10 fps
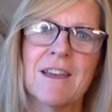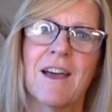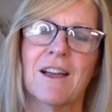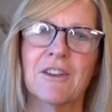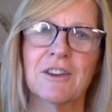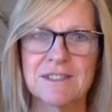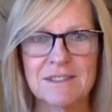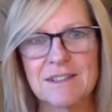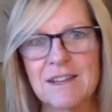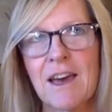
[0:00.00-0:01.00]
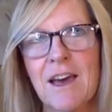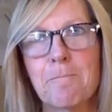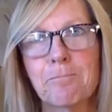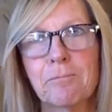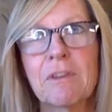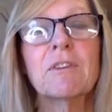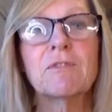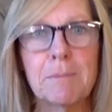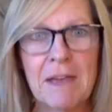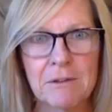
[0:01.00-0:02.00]
I lost
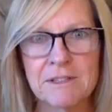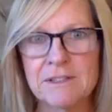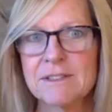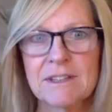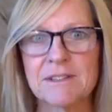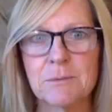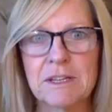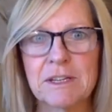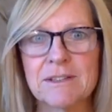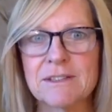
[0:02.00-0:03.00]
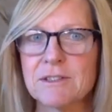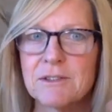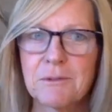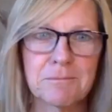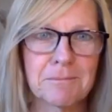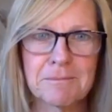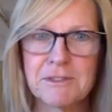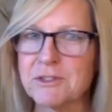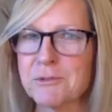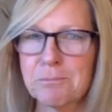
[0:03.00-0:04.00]
50 pounds in 6 weeks.
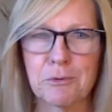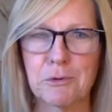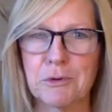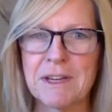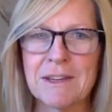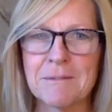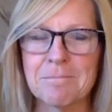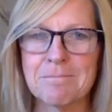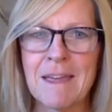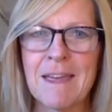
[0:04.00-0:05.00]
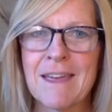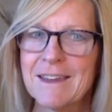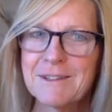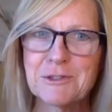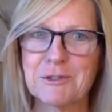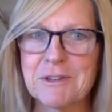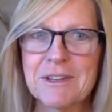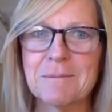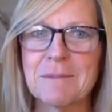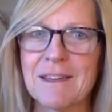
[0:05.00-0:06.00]
Supreme,
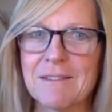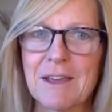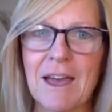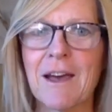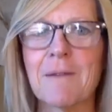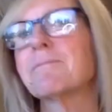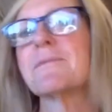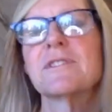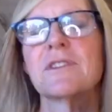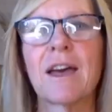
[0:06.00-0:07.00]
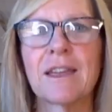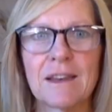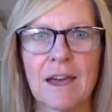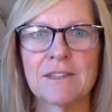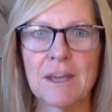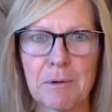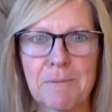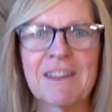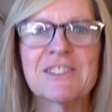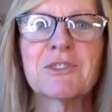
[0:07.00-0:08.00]
extreme diet,
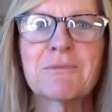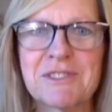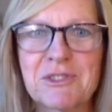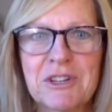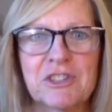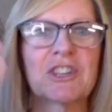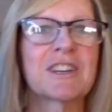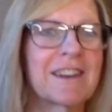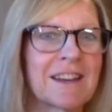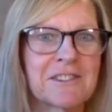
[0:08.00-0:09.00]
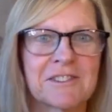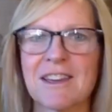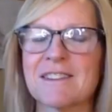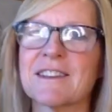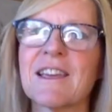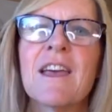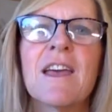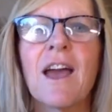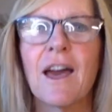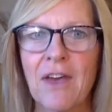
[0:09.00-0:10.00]
deprivation, restriction, and exercising.
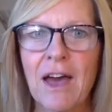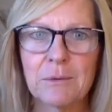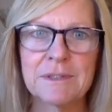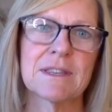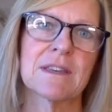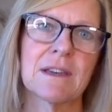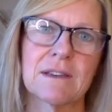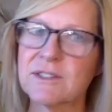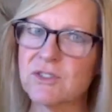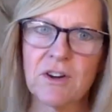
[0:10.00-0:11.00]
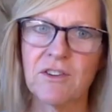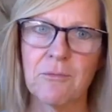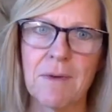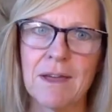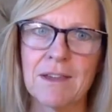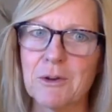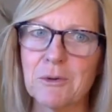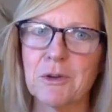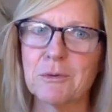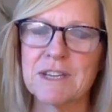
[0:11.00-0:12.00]
And that was the start of my
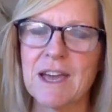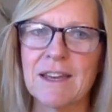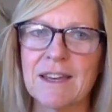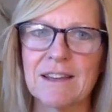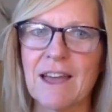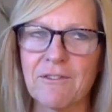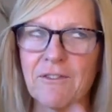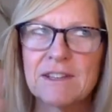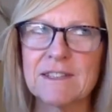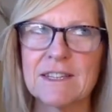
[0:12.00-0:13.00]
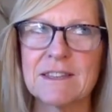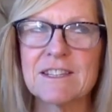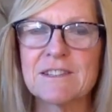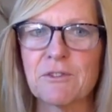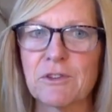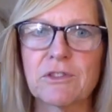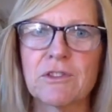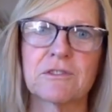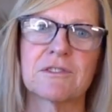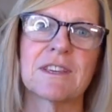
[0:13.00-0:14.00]
yo-yo dieting life. I did this for
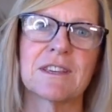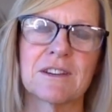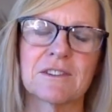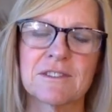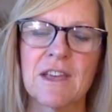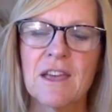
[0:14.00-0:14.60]
30 years.